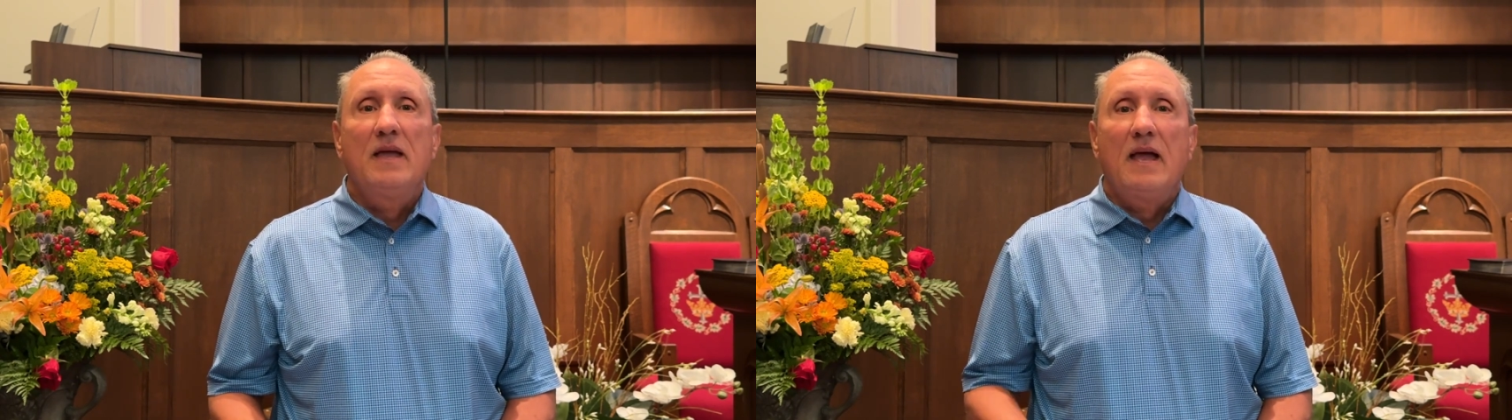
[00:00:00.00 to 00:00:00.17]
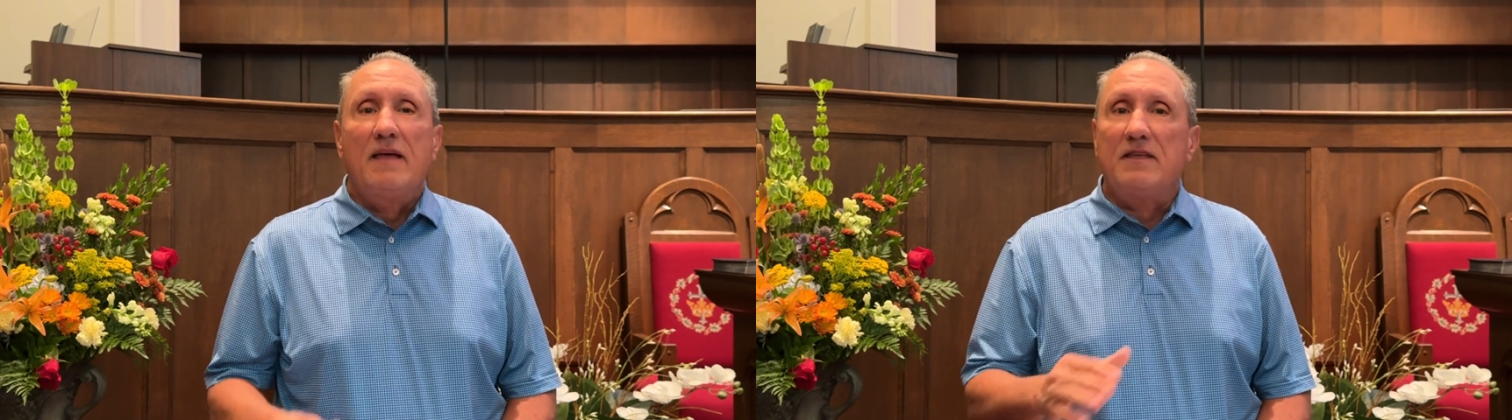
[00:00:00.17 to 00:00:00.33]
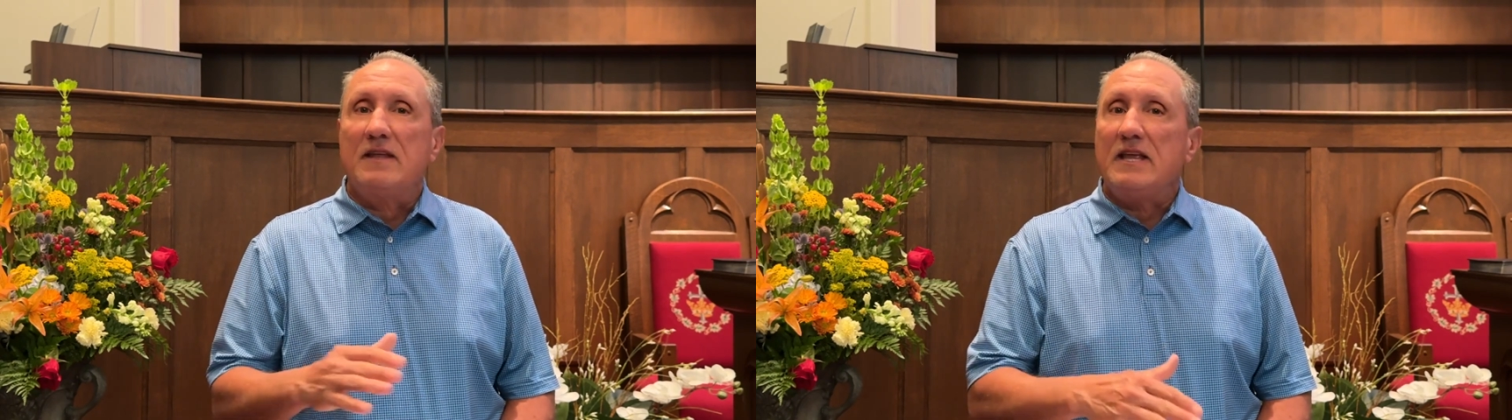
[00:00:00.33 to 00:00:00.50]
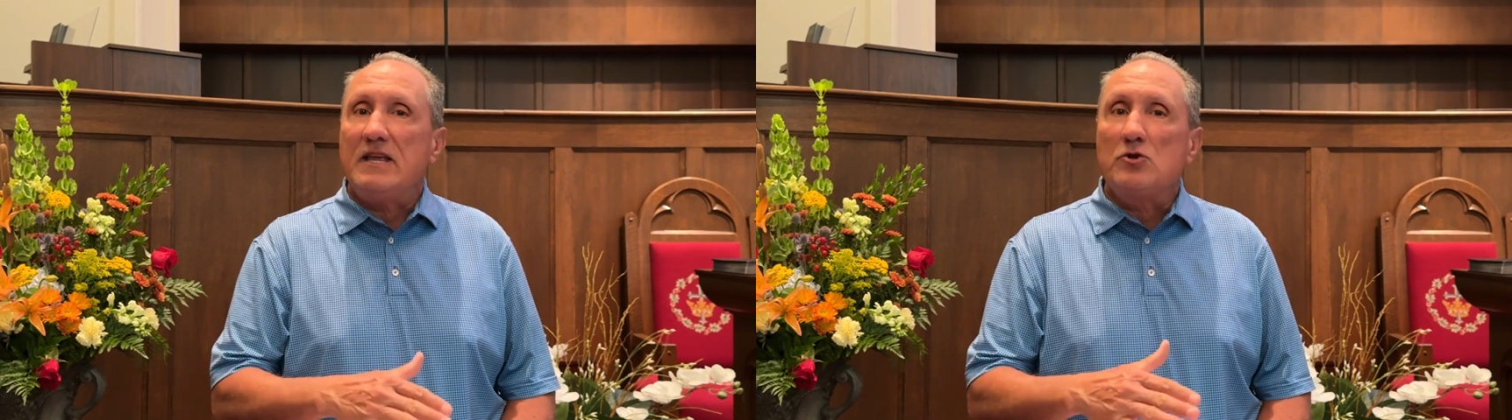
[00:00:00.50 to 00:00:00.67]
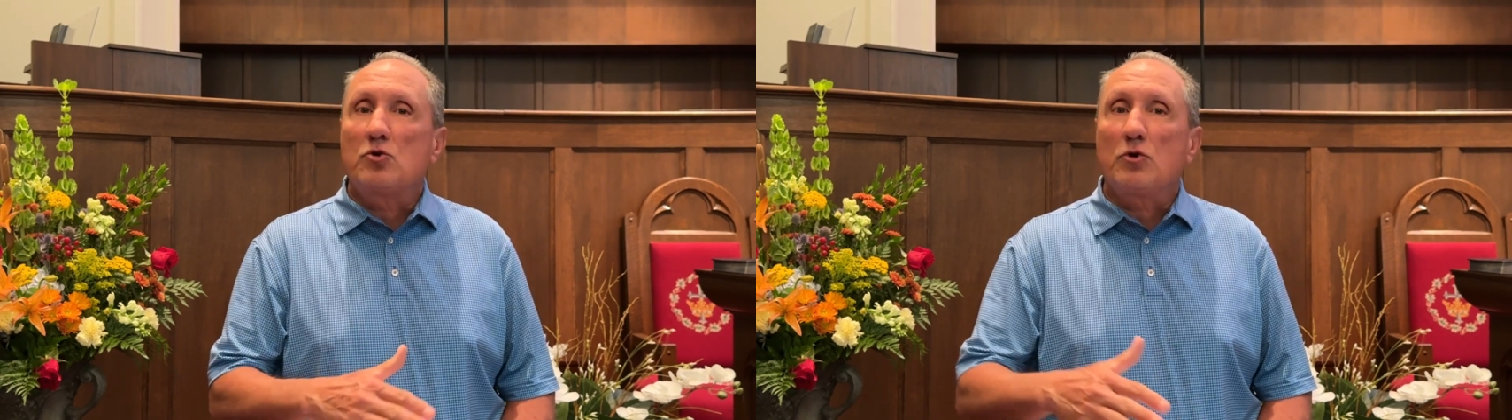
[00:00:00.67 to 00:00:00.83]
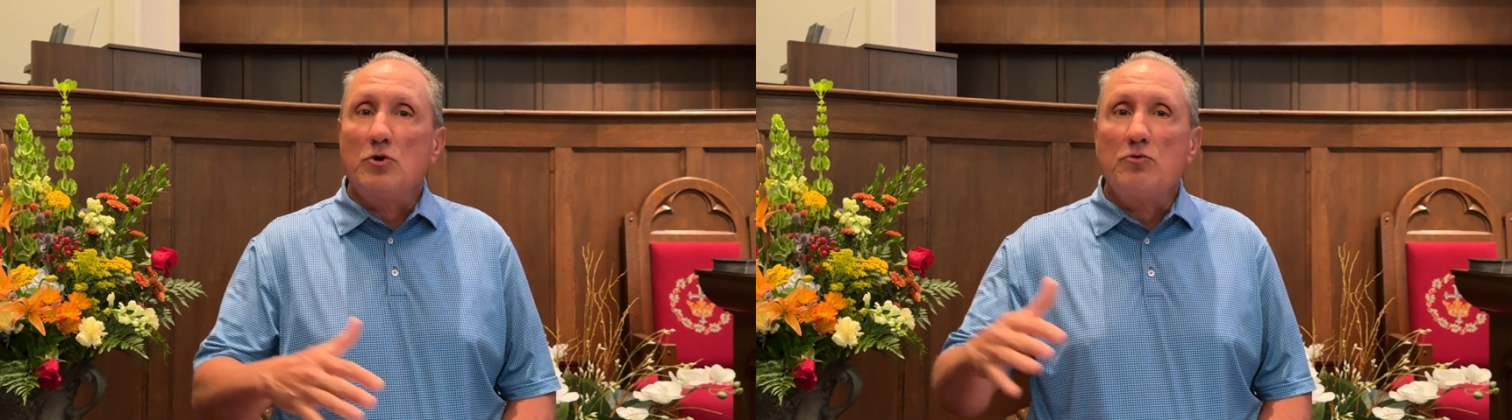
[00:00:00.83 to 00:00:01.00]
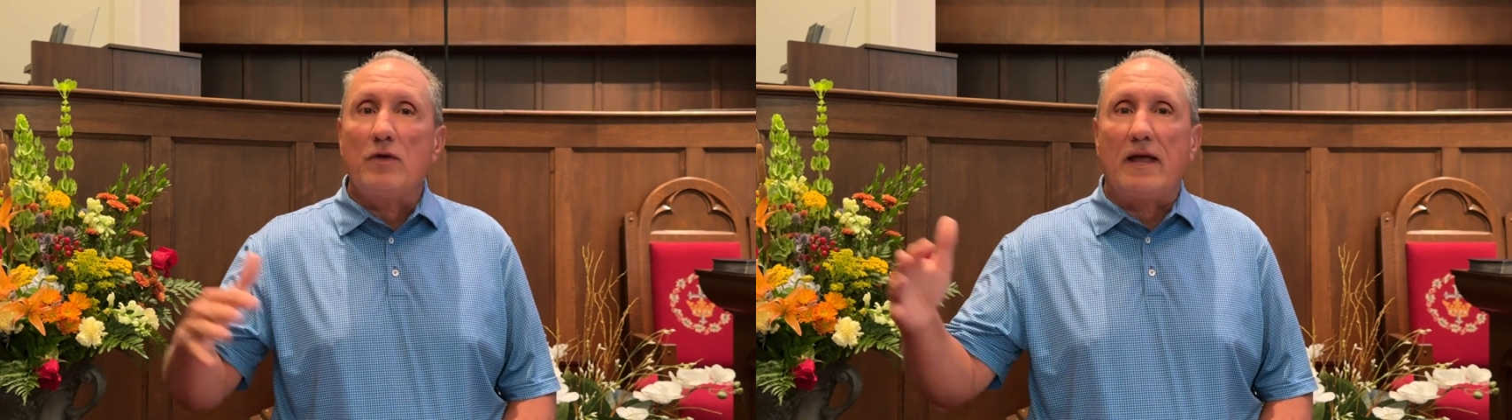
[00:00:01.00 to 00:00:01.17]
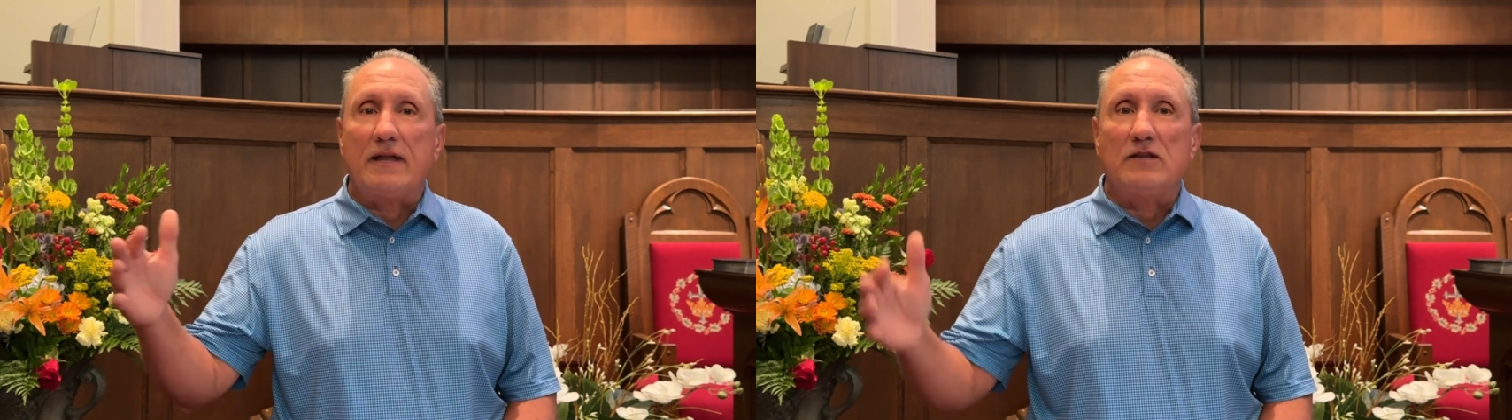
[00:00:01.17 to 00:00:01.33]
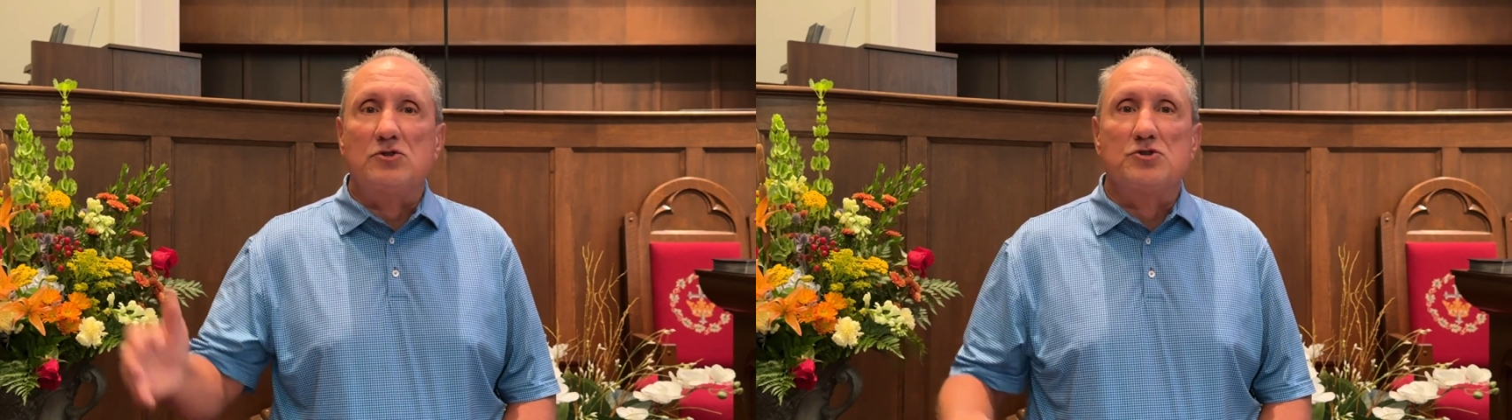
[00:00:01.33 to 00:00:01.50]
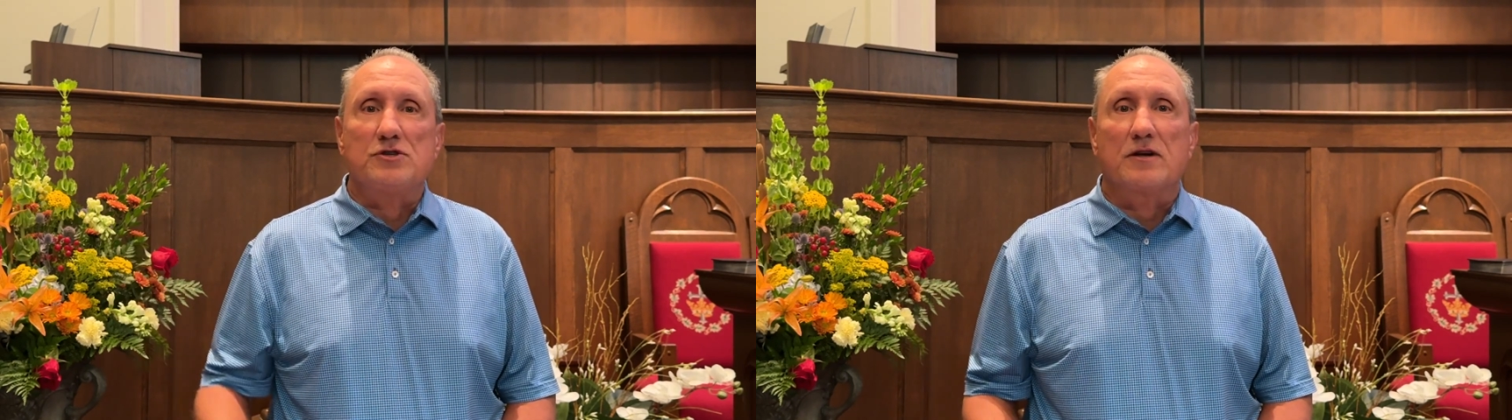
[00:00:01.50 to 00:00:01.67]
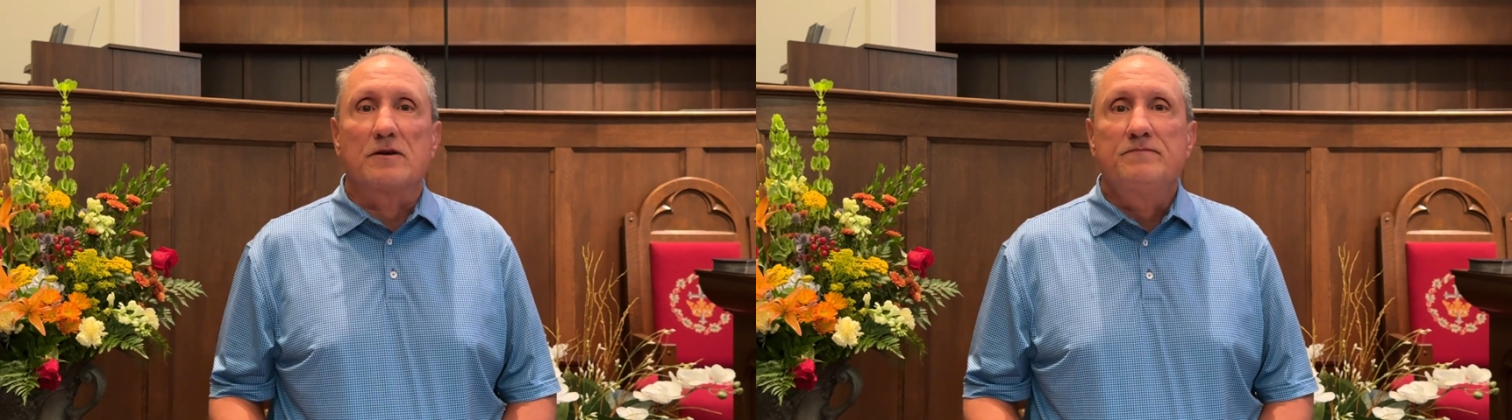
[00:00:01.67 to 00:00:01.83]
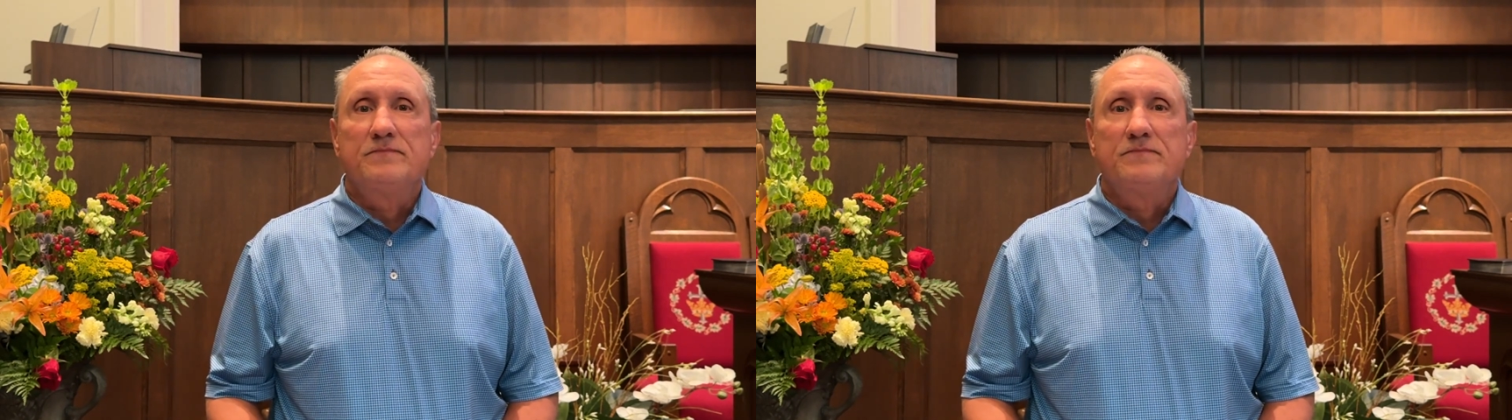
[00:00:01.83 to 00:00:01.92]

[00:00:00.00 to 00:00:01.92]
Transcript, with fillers: and then he grew that each year.